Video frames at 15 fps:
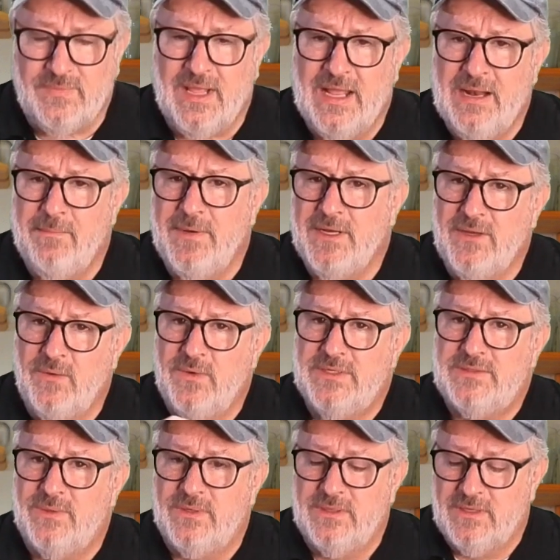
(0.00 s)
And I'm going to go
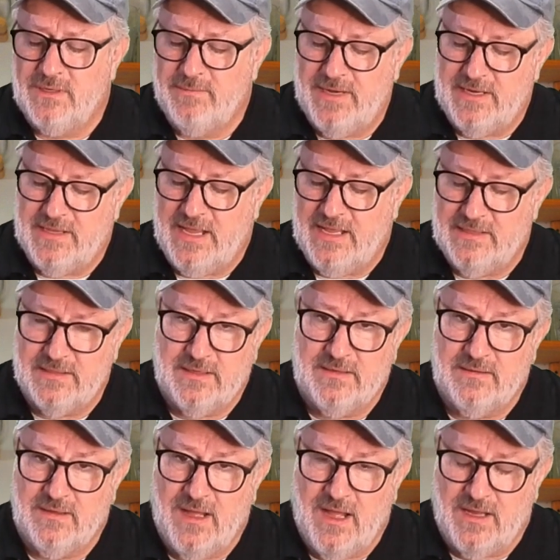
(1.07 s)
into a little bit of
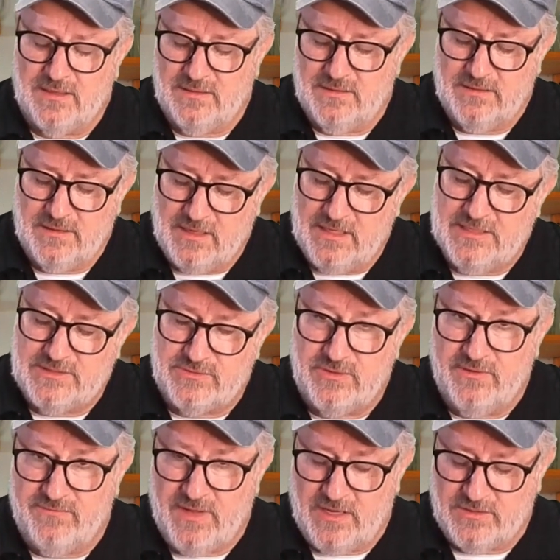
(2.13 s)
that, a little
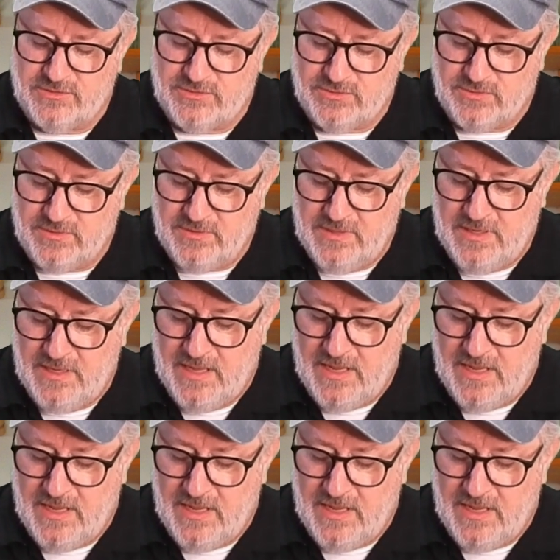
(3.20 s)
history of Hacker-Pschorr.